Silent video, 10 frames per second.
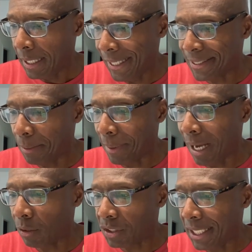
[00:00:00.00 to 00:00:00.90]
It's
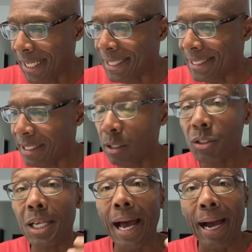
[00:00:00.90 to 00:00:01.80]
about 10
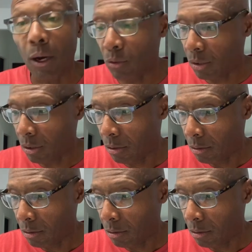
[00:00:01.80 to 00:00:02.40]
years out.